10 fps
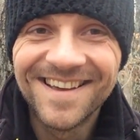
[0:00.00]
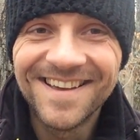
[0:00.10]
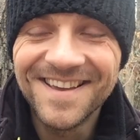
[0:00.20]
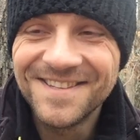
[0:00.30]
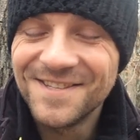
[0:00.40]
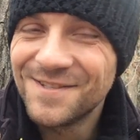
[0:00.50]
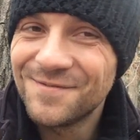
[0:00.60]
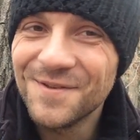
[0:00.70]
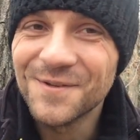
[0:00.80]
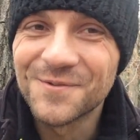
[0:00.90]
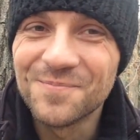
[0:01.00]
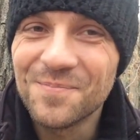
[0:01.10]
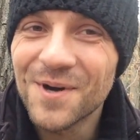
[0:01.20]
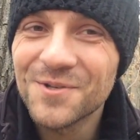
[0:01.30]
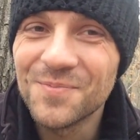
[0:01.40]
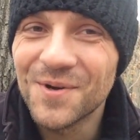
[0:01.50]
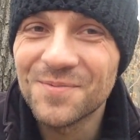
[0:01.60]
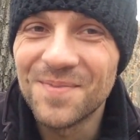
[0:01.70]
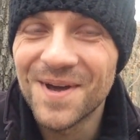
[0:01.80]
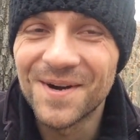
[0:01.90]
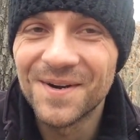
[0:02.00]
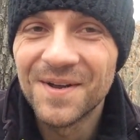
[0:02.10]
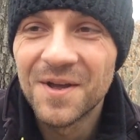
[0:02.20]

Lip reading: it just feels much, much better.